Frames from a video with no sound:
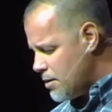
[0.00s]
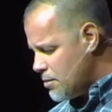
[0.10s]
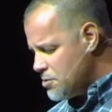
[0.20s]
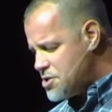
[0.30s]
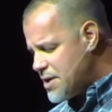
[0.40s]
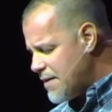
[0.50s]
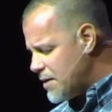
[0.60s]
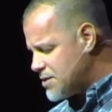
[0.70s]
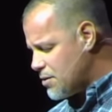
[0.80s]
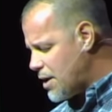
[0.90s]
Would you give
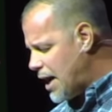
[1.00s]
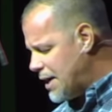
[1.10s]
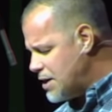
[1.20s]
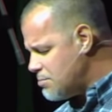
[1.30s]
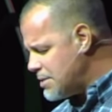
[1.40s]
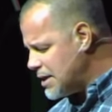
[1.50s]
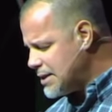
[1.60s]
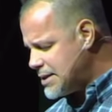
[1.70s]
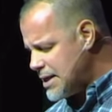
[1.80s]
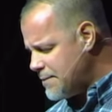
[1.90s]
us, oh God,
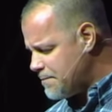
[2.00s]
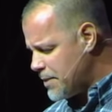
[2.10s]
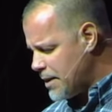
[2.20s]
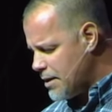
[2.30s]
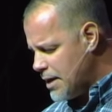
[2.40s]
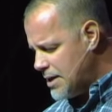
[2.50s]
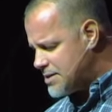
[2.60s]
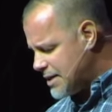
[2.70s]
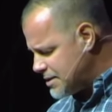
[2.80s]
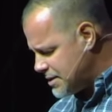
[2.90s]
humility and
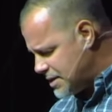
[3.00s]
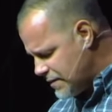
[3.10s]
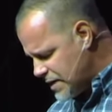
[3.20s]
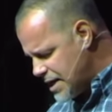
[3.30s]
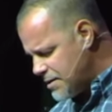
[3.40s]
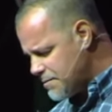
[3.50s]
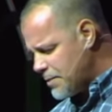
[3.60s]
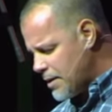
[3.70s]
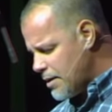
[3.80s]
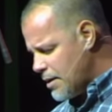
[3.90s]
sensitivity?
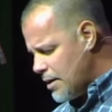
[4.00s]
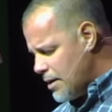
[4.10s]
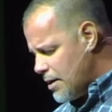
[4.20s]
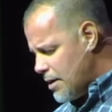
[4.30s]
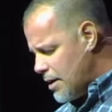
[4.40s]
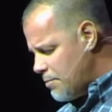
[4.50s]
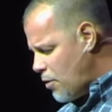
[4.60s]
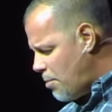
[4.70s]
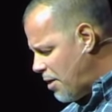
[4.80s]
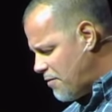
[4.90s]
And
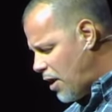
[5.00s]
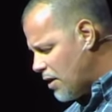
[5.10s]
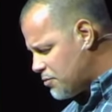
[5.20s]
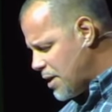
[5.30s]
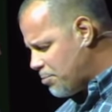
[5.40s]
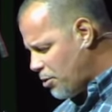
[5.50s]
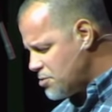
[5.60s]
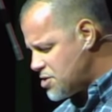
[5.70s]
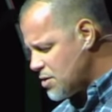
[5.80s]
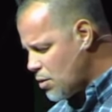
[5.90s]
above all, as we
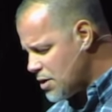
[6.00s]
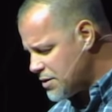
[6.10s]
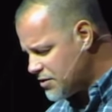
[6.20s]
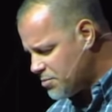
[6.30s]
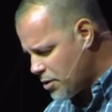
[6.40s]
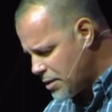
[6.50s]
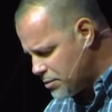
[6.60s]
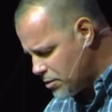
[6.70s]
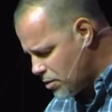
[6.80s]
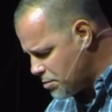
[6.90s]
approach your word this morning,
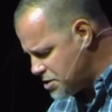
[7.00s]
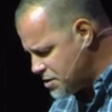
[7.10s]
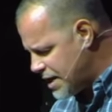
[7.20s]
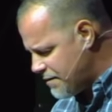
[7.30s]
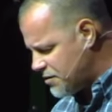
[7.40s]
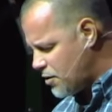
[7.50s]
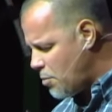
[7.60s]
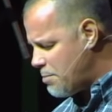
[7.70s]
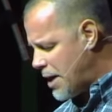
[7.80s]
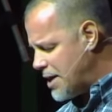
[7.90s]
Lord, would you give us an
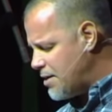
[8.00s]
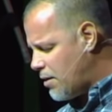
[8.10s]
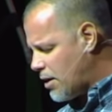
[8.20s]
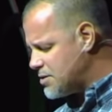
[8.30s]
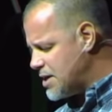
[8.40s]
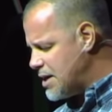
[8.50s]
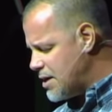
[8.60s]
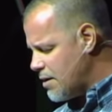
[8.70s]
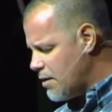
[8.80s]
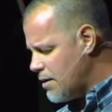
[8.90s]
open minded heart to
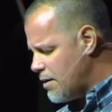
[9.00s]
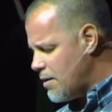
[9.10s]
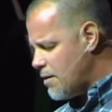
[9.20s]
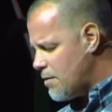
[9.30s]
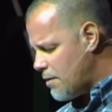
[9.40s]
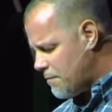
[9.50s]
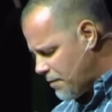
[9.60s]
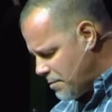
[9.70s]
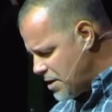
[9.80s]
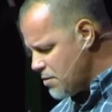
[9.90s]
hear
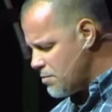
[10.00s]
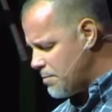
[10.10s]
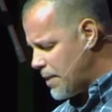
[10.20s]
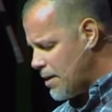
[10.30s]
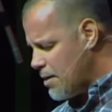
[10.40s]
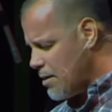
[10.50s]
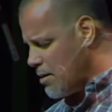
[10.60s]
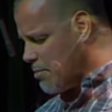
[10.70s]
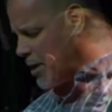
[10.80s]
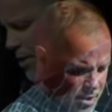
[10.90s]
from you
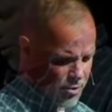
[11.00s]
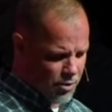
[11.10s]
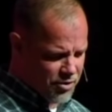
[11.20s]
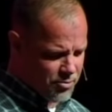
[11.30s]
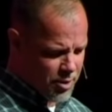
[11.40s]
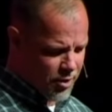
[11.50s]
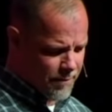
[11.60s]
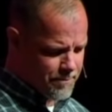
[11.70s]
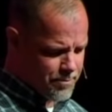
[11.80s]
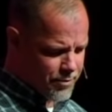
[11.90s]
by your Holy Spirit?
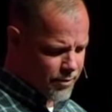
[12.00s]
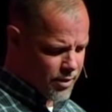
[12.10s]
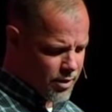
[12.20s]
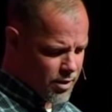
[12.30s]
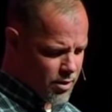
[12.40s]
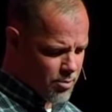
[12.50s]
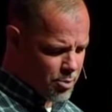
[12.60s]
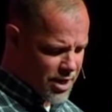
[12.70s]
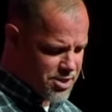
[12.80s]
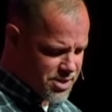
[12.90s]
We
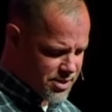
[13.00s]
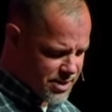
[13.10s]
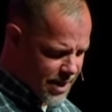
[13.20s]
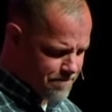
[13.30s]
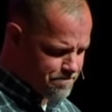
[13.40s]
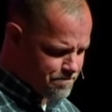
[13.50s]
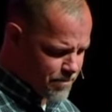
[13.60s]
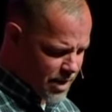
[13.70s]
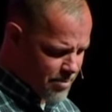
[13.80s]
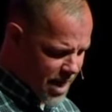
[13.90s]
pray in Jesus' name.
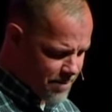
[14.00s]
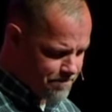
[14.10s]
Amen.